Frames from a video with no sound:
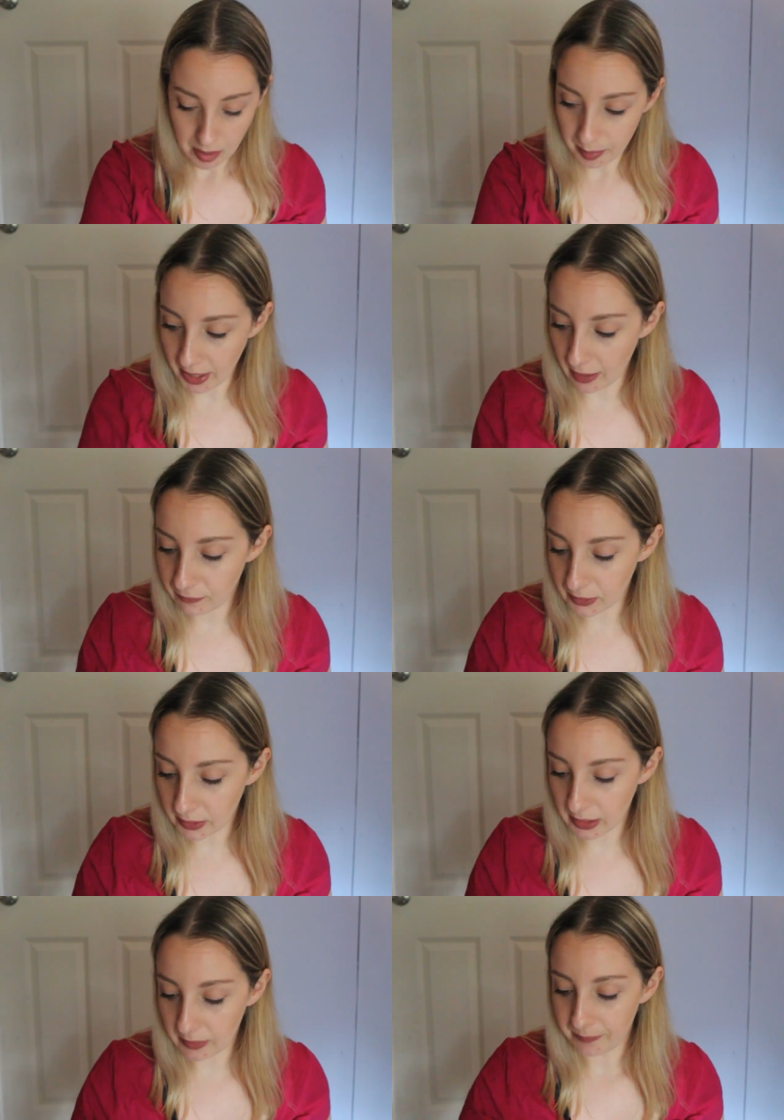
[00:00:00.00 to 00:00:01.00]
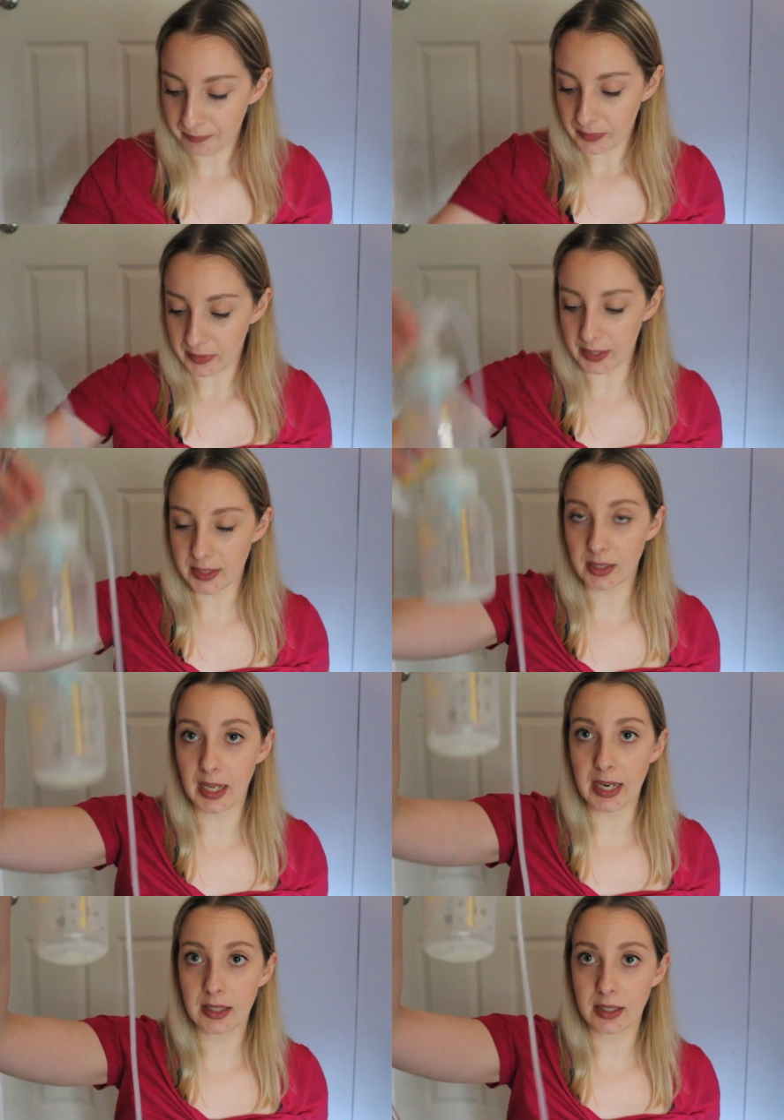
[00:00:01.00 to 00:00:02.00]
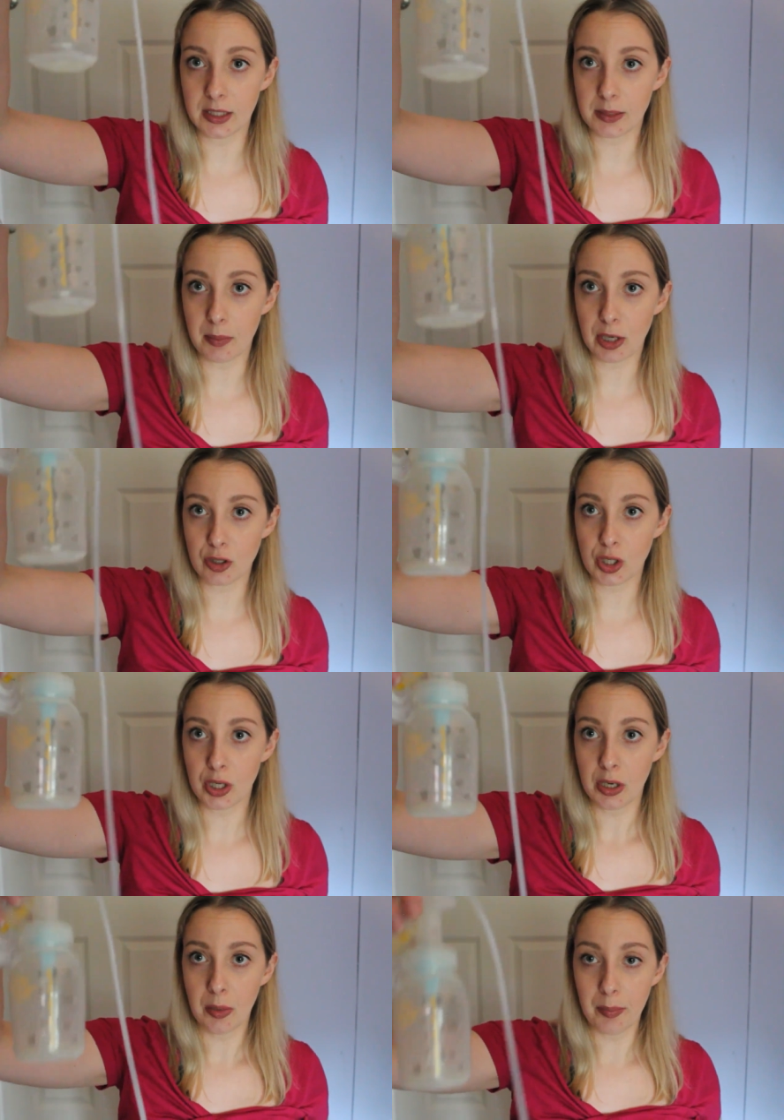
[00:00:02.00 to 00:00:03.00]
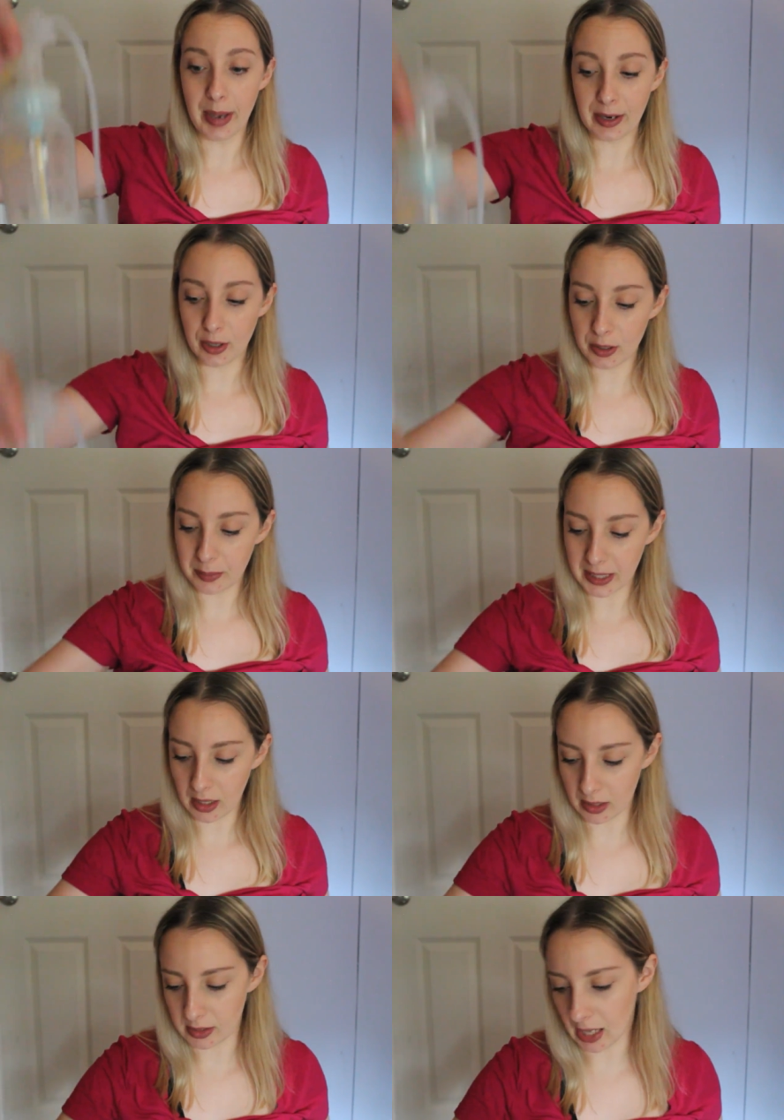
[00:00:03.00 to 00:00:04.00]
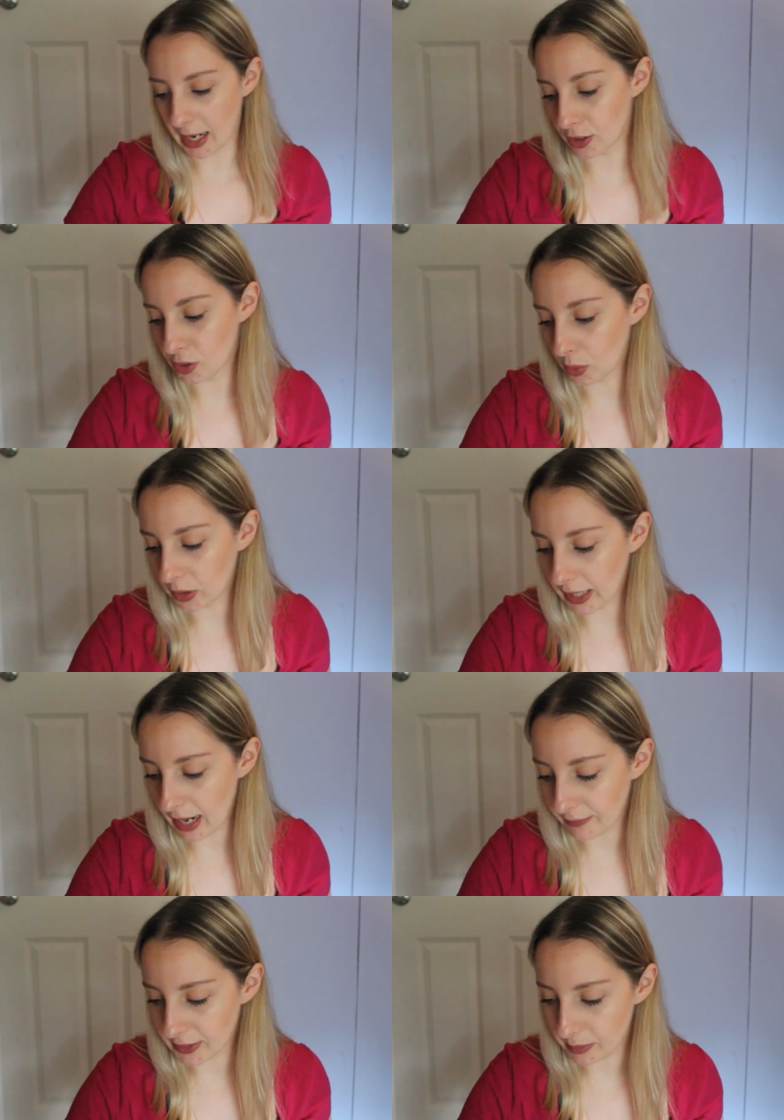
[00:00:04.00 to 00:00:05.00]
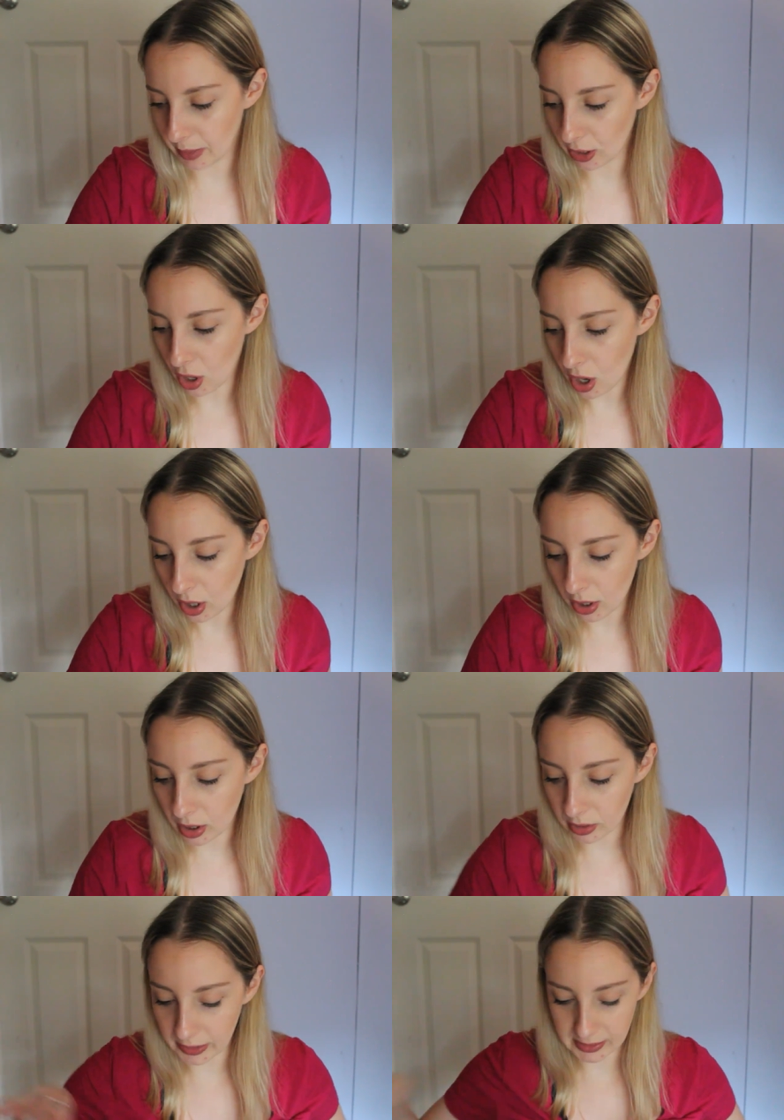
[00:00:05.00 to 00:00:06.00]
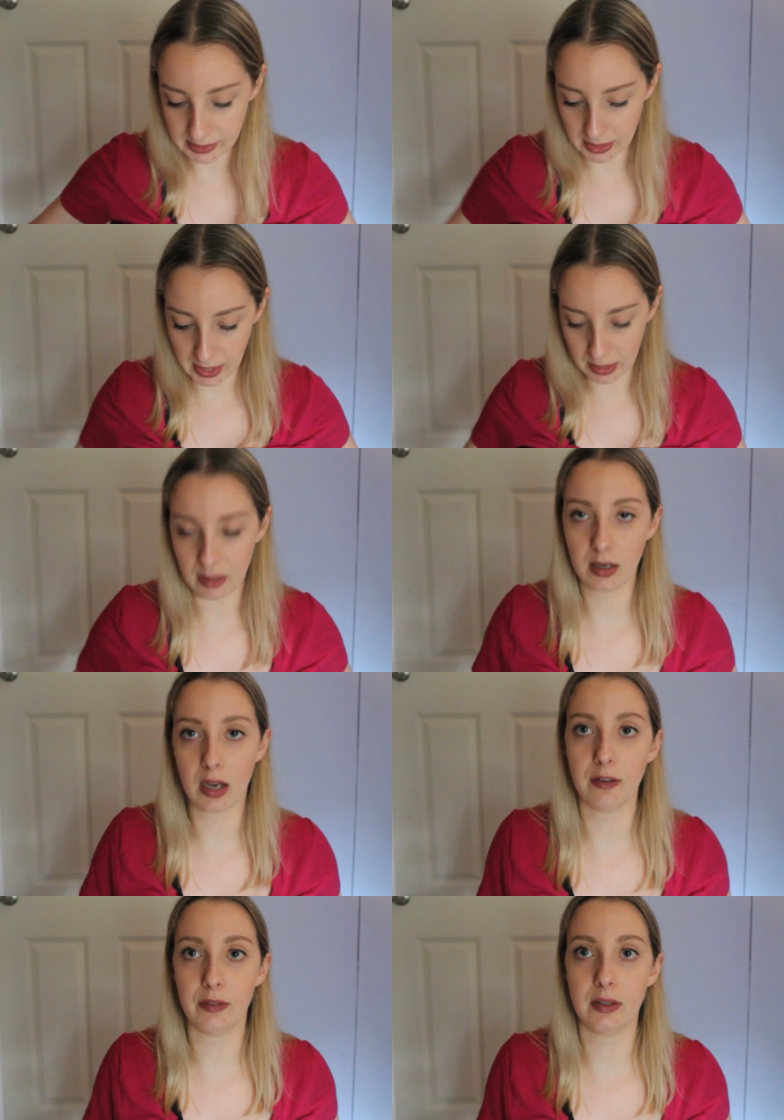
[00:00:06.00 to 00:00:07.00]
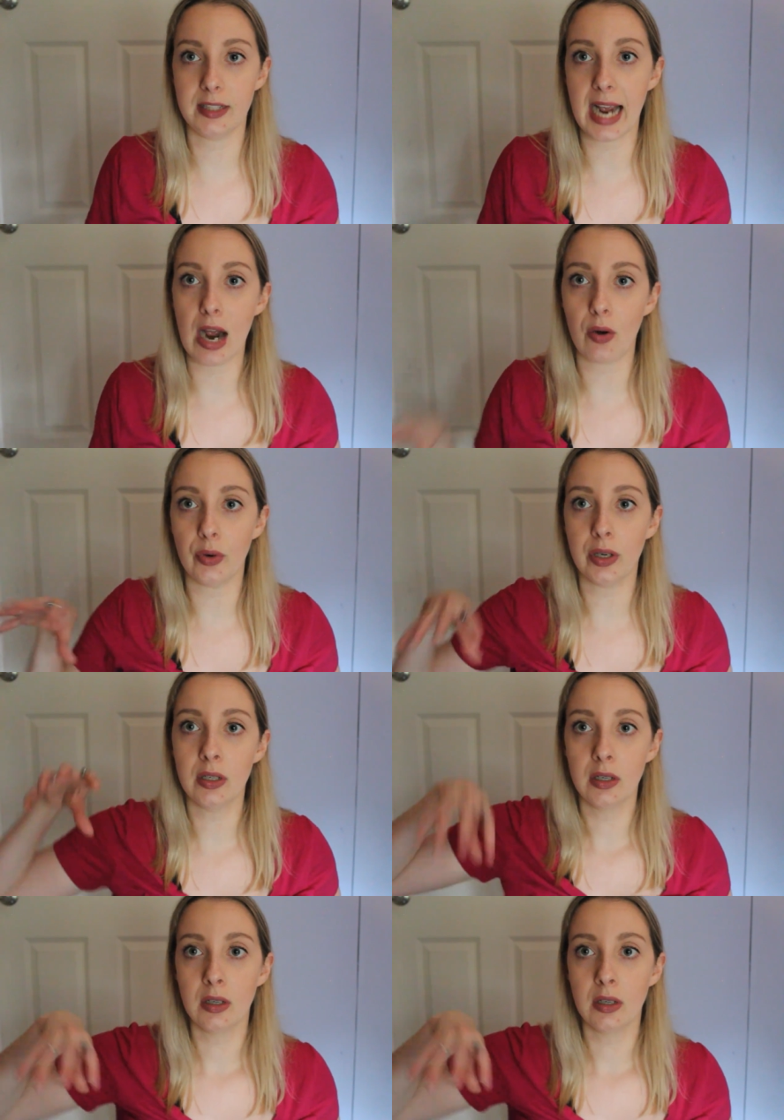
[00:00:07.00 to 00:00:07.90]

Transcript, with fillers: But I feel like this length is much better because I could totally have this in my car, like sitting kind of down